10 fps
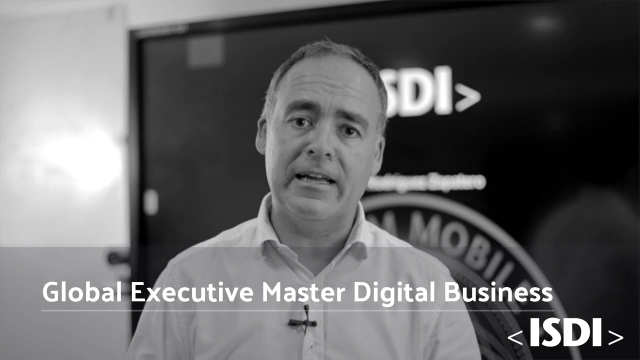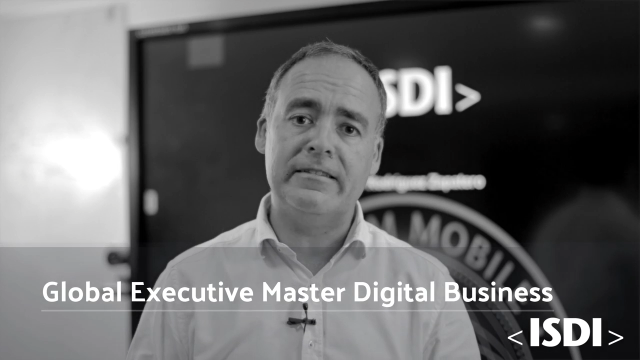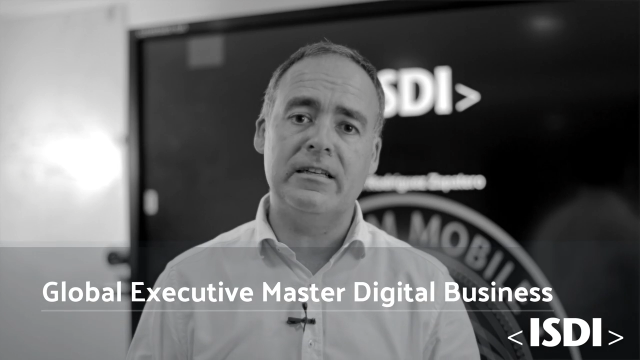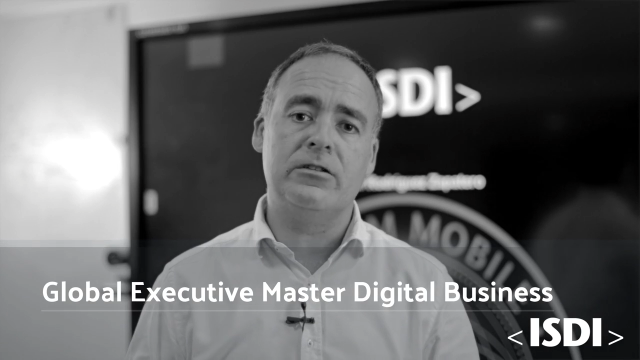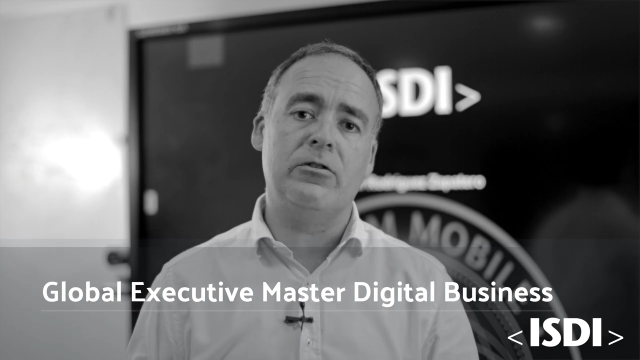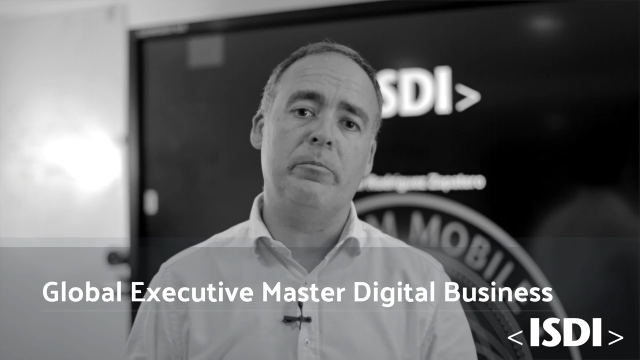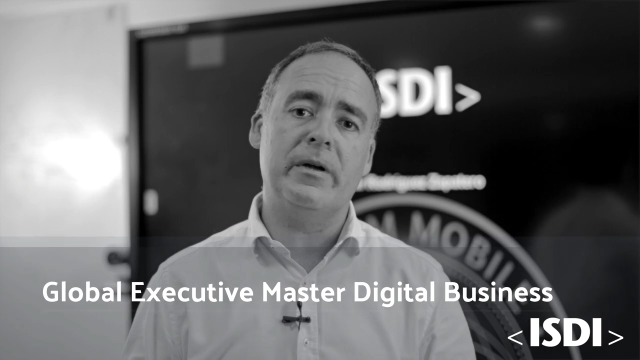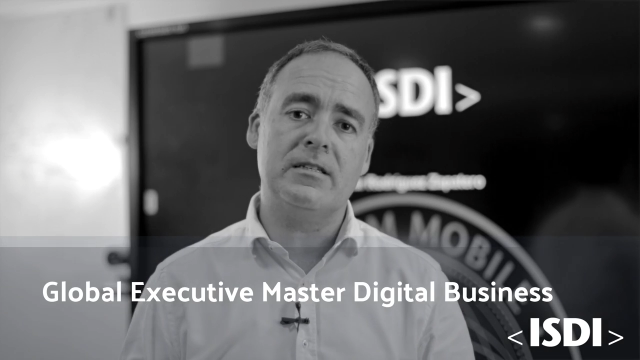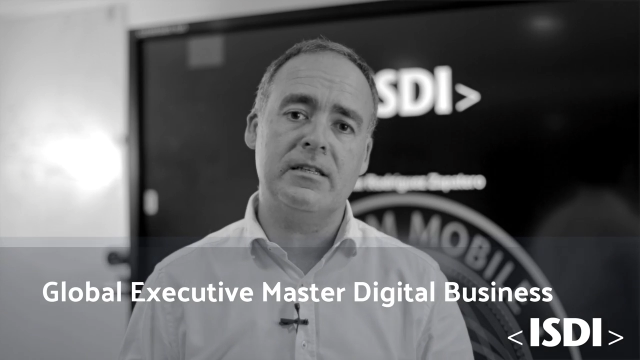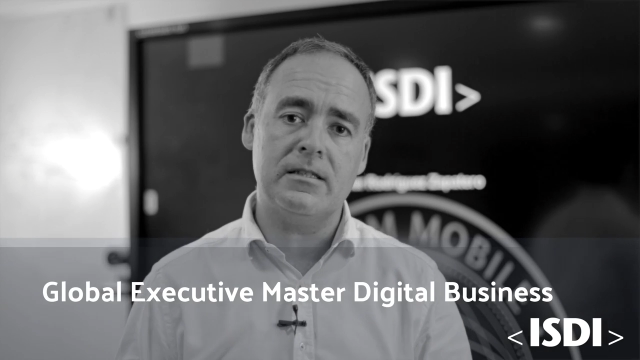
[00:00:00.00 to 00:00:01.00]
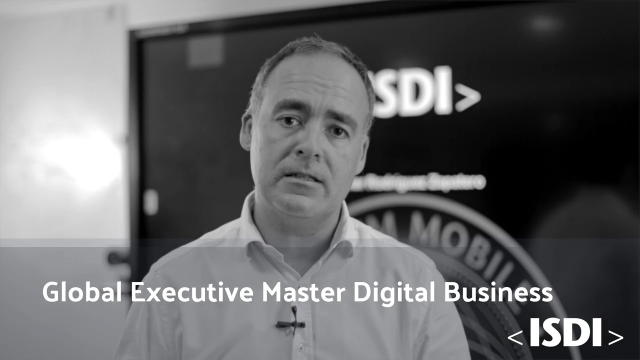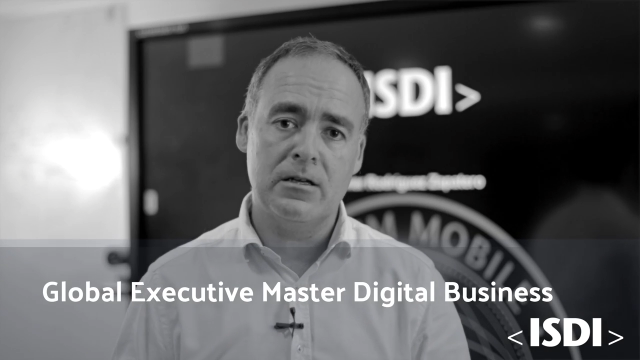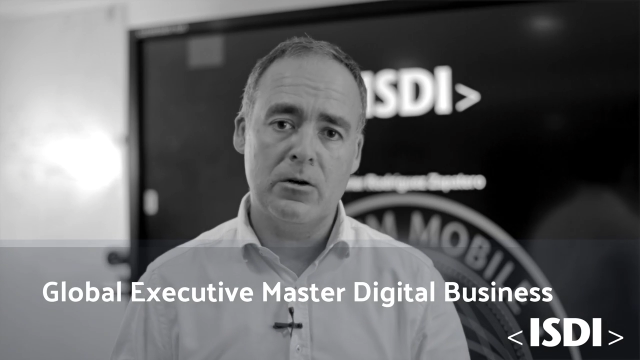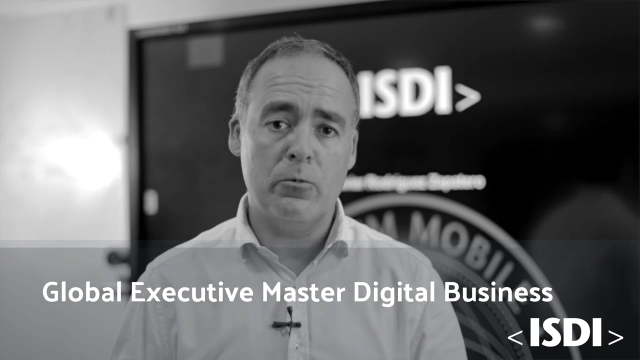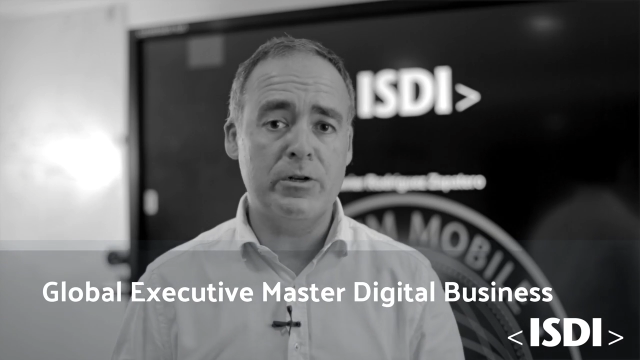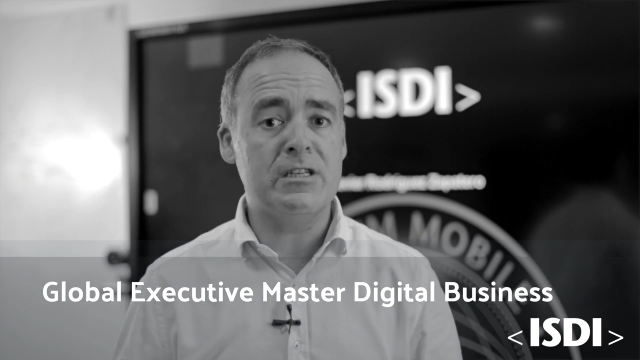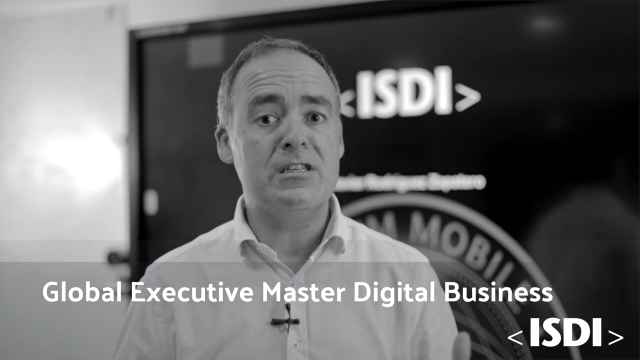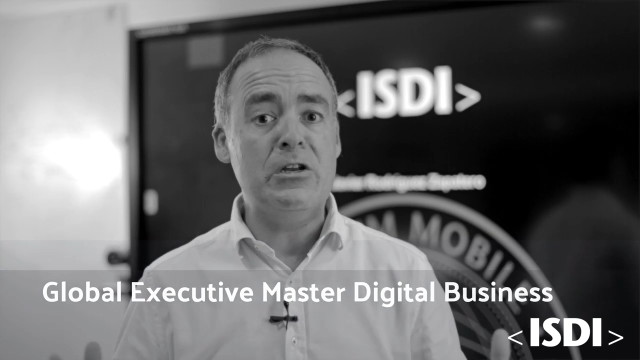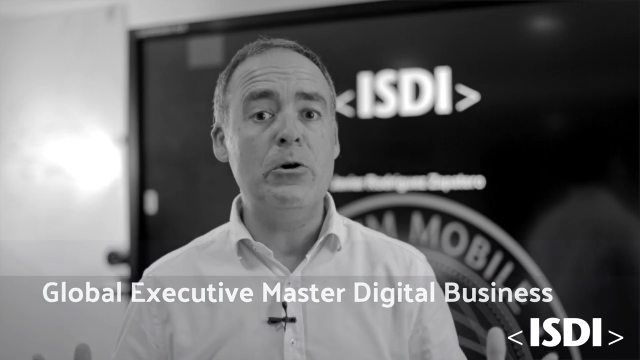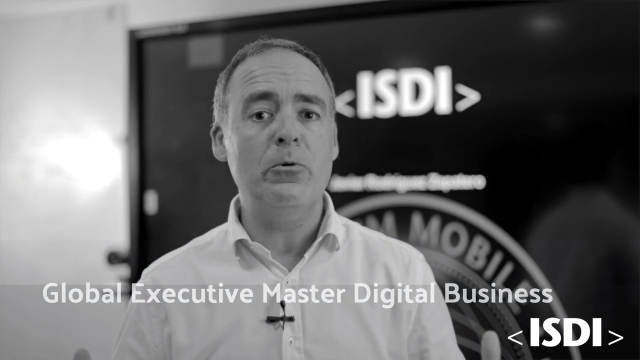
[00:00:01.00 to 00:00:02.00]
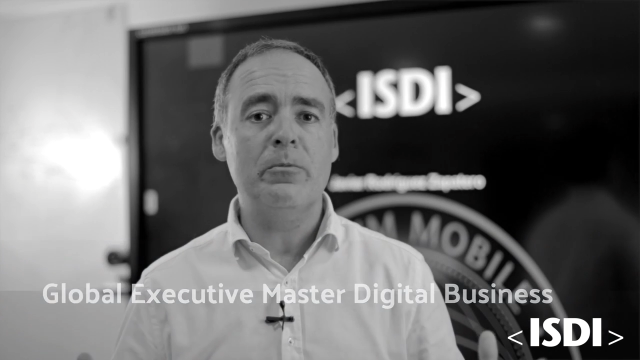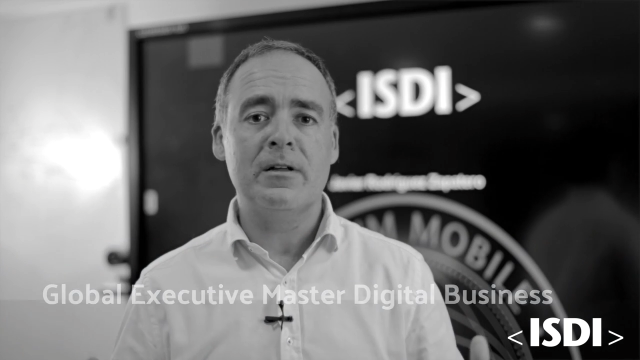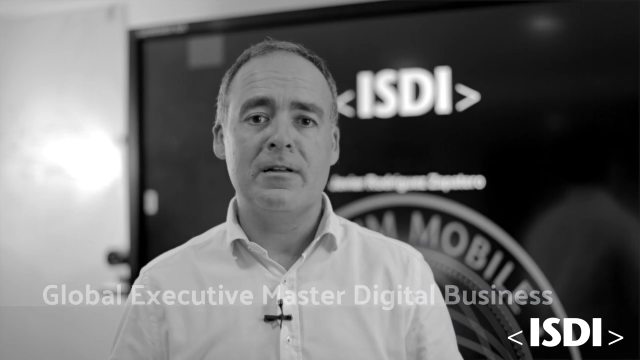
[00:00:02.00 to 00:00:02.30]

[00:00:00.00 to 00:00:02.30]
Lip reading: in Digital Business, which is new.